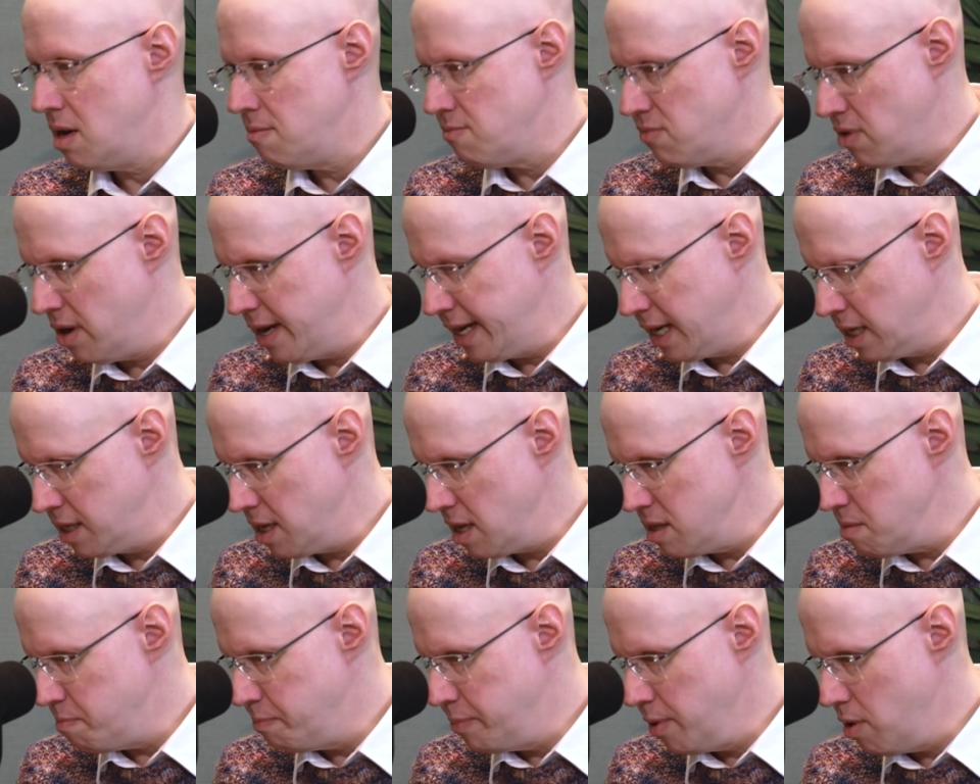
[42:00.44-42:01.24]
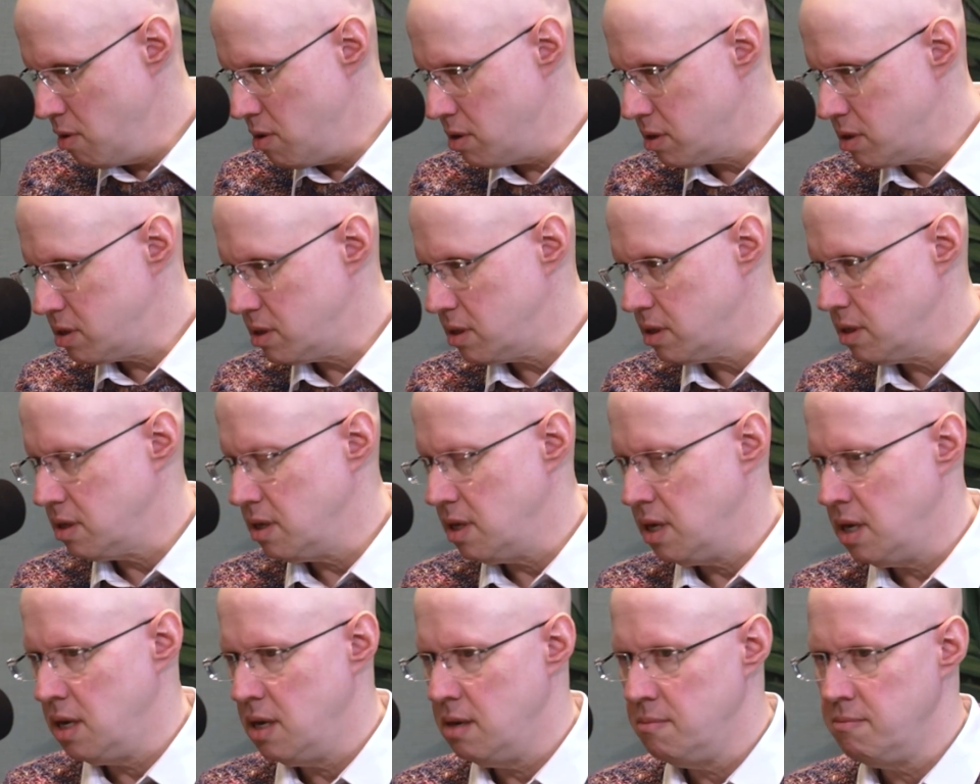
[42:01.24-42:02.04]
I'm writing another book.
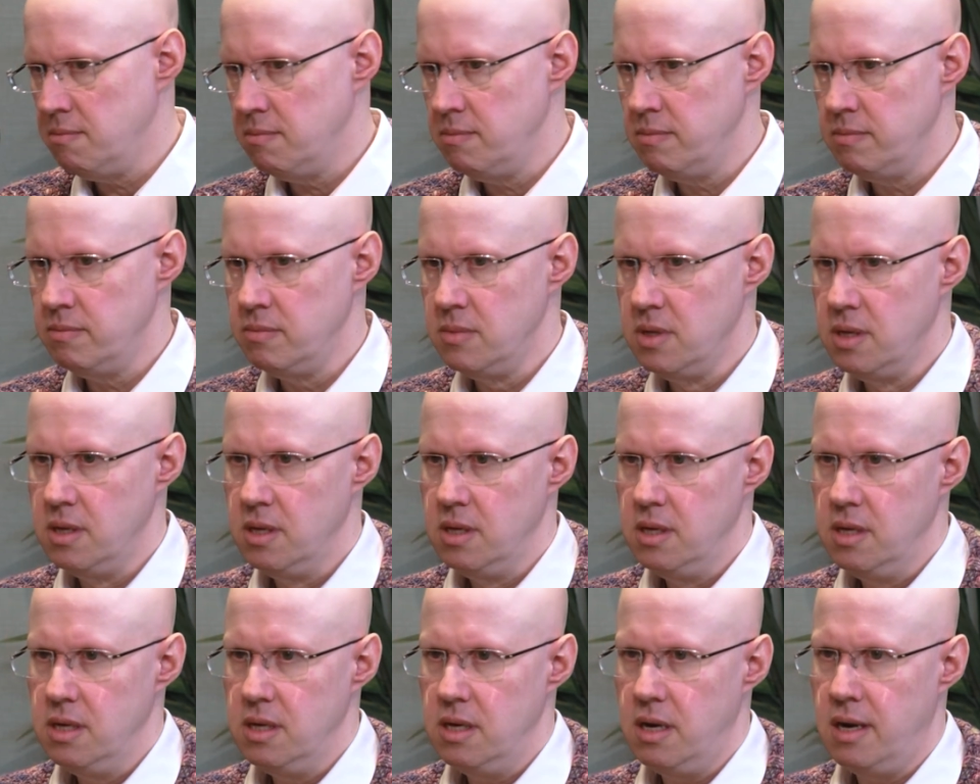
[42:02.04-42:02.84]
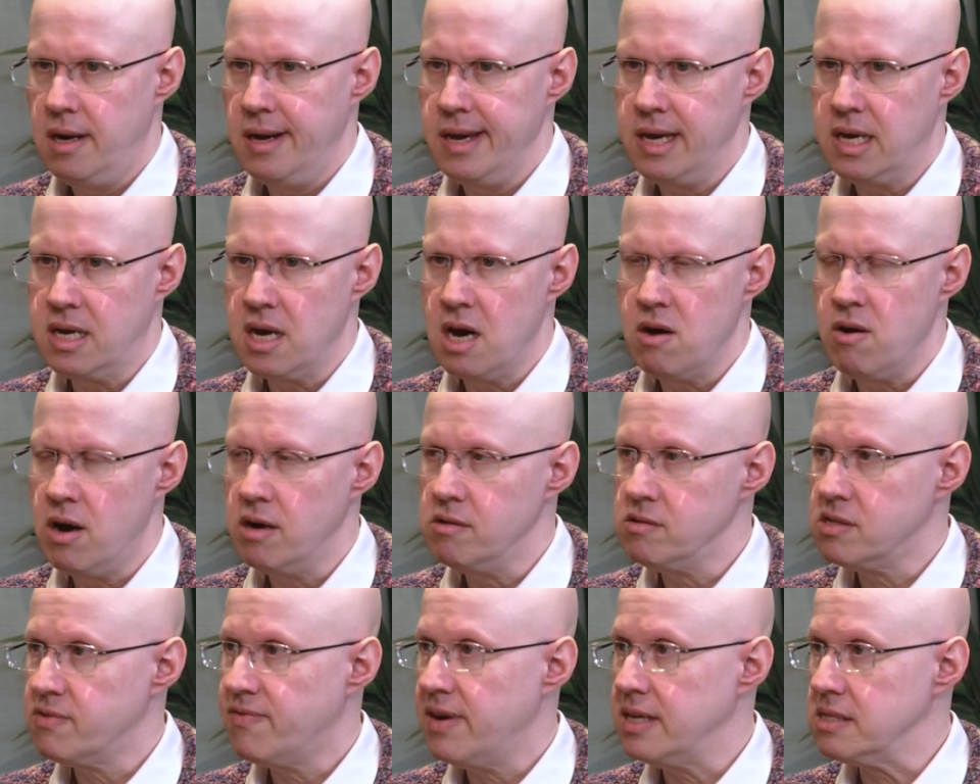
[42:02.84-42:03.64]
I
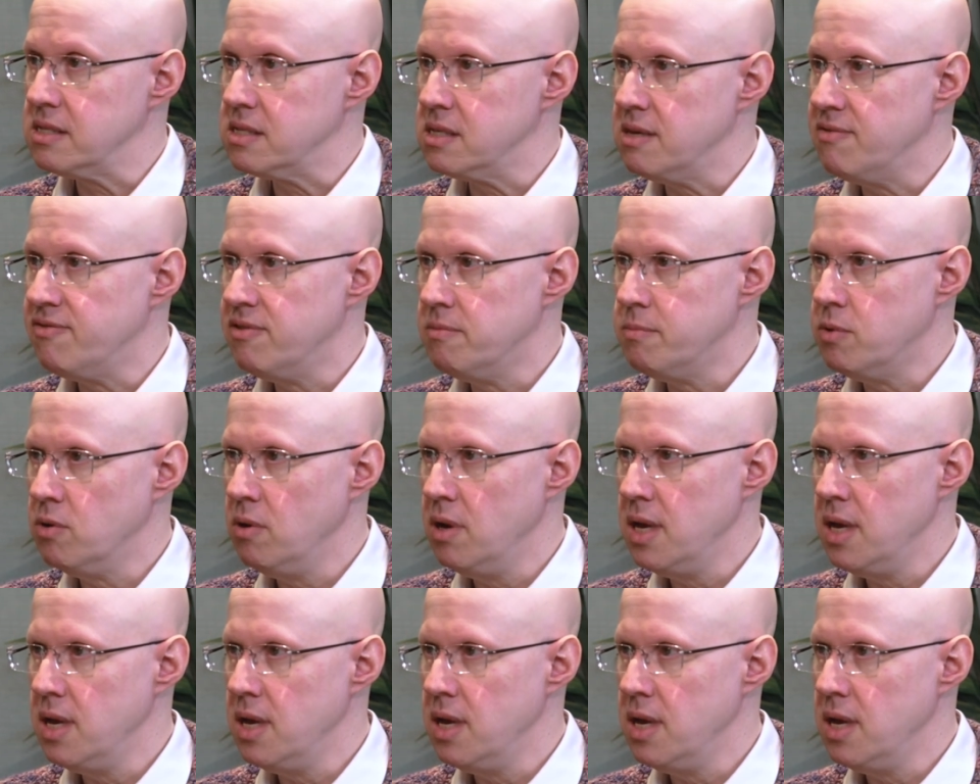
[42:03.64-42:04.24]
co-host Fantasy Football